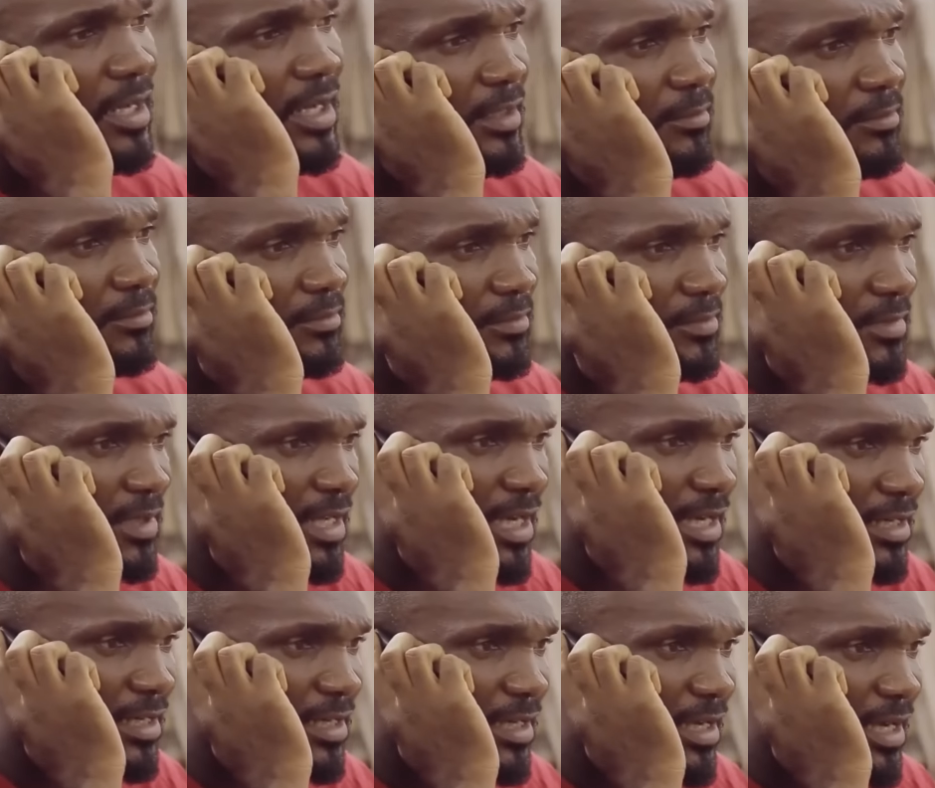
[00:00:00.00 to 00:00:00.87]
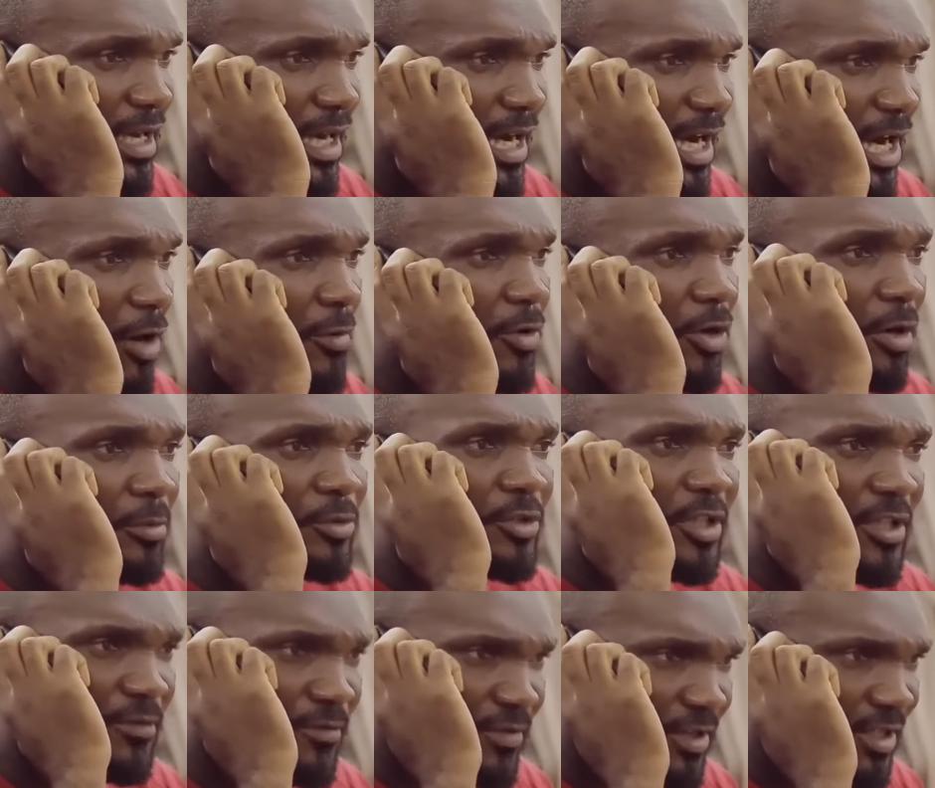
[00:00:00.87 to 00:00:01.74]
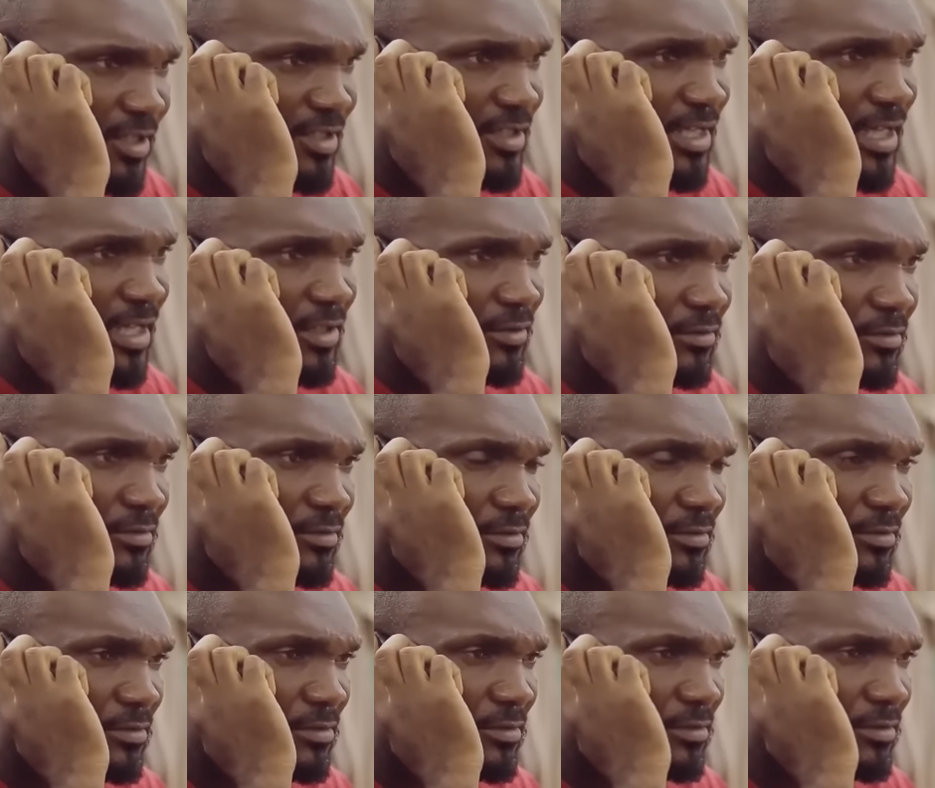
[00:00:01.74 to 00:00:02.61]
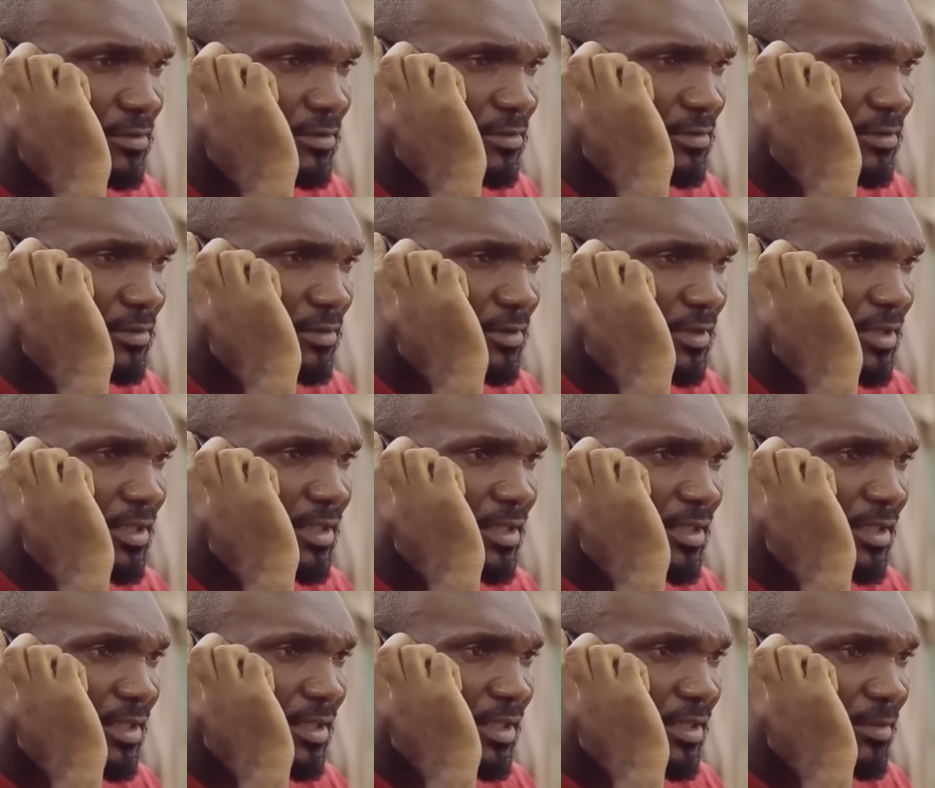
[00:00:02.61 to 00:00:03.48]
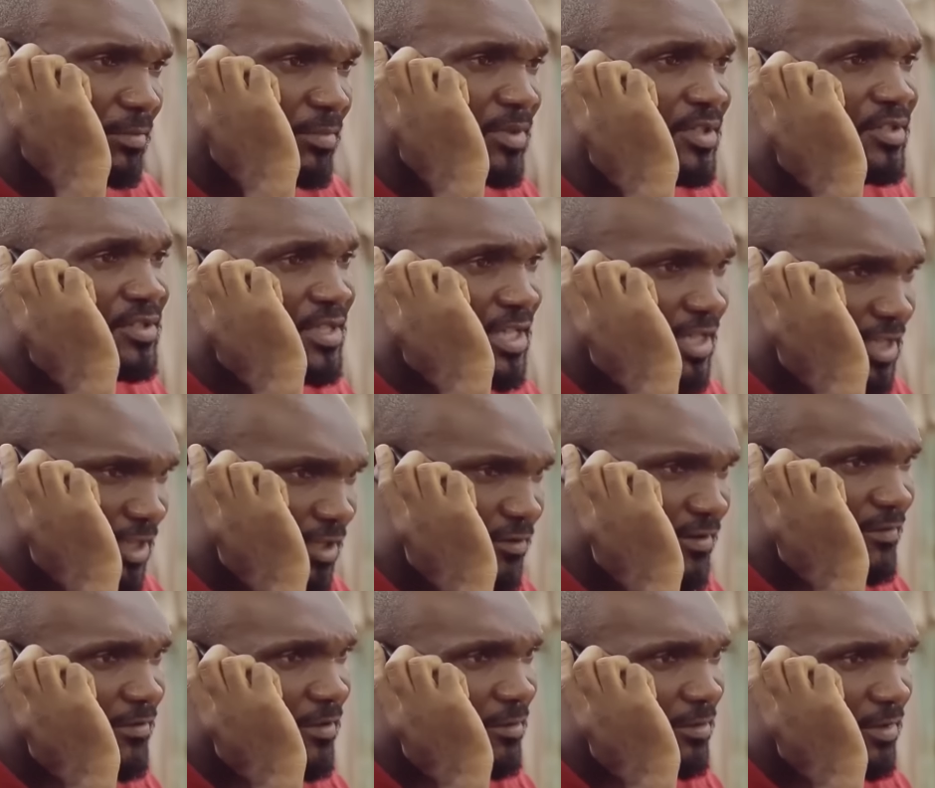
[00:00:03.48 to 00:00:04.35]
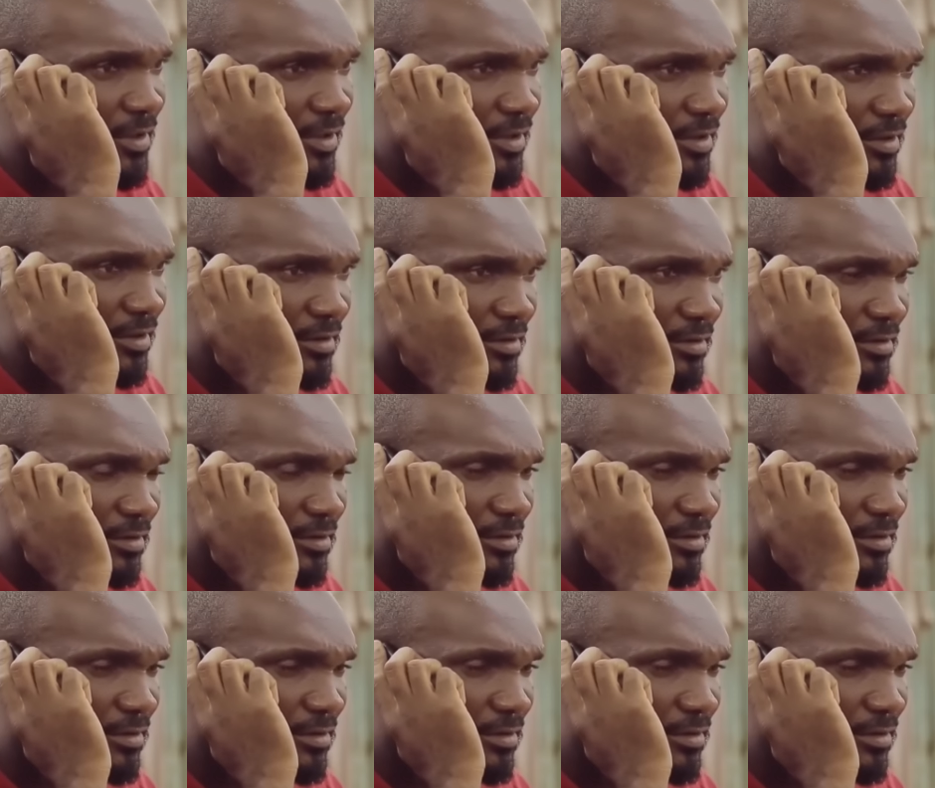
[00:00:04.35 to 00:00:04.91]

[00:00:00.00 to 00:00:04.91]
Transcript: I'll be coming to the village now. Please take care of her for me.